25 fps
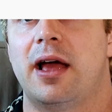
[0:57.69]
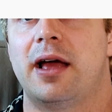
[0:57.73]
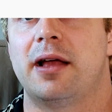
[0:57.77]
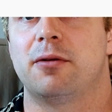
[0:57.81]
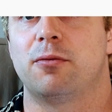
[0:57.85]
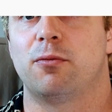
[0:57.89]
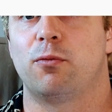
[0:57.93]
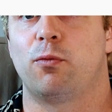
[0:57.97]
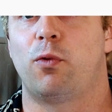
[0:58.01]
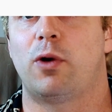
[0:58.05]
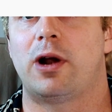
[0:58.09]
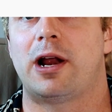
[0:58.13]

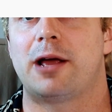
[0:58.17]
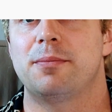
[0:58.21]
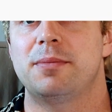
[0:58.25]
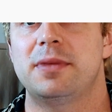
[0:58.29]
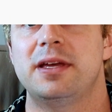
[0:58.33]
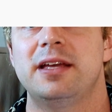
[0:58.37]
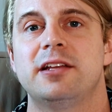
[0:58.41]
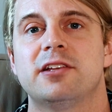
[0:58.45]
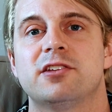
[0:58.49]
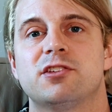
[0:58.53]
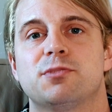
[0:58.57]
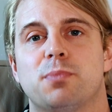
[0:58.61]
And what I
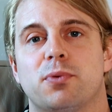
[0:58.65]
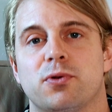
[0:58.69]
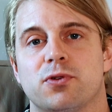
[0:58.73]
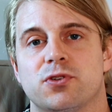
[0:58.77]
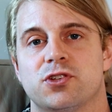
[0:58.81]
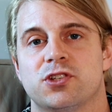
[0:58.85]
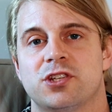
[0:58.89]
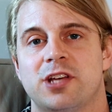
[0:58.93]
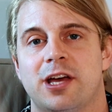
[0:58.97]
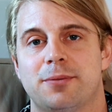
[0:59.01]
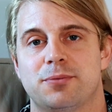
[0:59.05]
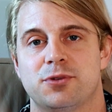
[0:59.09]
mean is
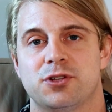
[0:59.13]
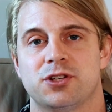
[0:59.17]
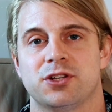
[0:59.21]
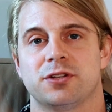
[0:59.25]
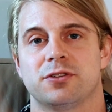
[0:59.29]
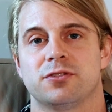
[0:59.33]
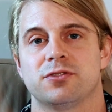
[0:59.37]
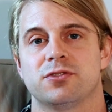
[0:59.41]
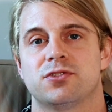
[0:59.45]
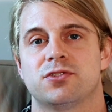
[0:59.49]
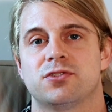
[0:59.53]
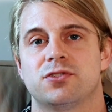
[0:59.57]

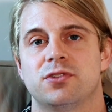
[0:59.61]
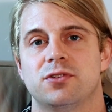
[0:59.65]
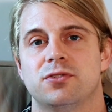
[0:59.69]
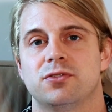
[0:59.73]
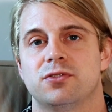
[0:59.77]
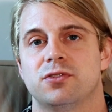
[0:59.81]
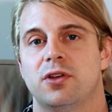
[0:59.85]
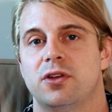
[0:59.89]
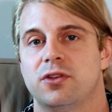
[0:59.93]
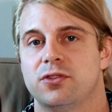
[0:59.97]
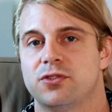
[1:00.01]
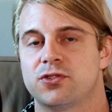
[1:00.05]
perceptions.
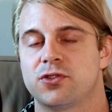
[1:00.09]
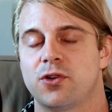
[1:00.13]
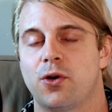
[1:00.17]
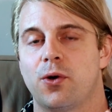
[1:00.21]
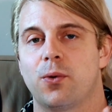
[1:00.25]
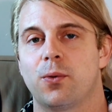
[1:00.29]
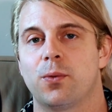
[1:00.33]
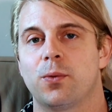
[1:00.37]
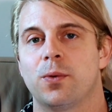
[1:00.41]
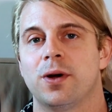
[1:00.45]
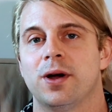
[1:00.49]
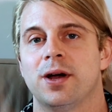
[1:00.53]

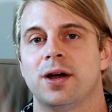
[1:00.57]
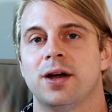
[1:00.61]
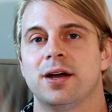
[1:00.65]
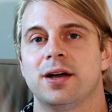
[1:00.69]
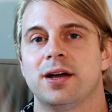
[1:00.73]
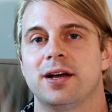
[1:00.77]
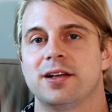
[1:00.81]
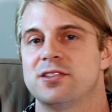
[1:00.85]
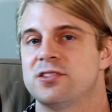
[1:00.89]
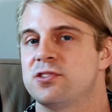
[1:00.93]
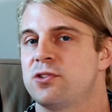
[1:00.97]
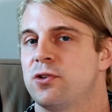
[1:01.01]
So
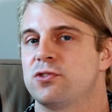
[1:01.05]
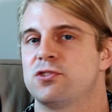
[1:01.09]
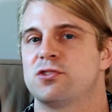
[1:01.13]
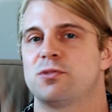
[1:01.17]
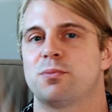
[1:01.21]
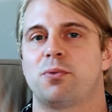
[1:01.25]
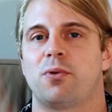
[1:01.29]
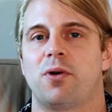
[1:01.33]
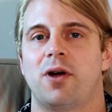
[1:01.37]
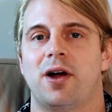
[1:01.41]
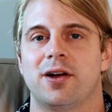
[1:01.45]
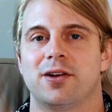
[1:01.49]
it's no
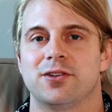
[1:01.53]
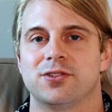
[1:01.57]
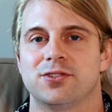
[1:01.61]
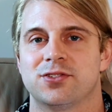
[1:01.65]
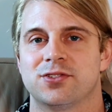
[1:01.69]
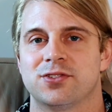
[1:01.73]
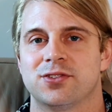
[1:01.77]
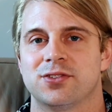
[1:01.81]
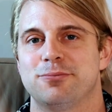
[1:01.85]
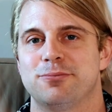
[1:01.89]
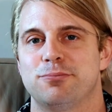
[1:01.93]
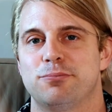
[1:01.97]

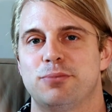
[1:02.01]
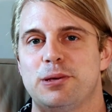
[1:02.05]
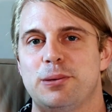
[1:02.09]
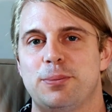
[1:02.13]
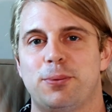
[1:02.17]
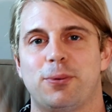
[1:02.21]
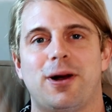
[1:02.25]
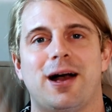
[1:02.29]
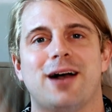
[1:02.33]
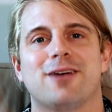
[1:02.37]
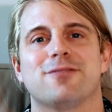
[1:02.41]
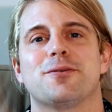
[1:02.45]
surprise
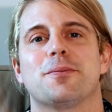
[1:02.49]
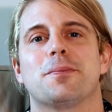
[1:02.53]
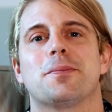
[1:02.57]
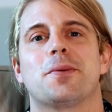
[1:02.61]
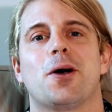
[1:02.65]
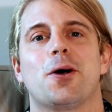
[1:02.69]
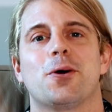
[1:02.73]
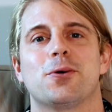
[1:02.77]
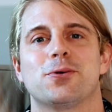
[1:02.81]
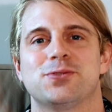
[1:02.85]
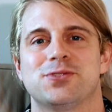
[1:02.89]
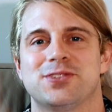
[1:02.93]
people have
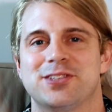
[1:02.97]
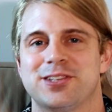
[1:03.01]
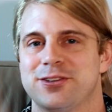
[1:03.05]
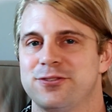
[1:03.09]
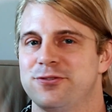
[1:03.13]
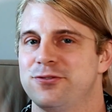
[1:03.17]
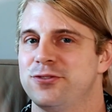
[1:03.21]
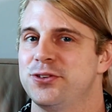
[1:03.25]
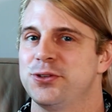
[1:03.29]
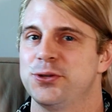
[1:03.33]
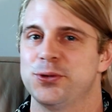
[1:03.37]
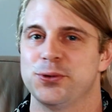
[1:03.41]

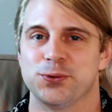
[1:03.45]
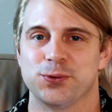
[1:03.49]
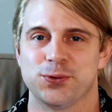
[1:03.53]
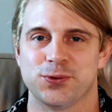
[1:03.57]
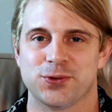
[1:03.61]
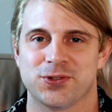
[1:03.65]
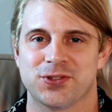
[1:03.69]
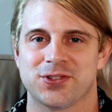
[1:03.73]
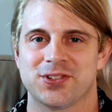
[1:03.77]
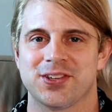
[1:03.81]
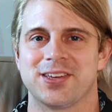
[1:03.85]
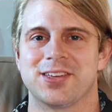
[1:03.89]
opposing
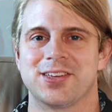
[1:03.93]
views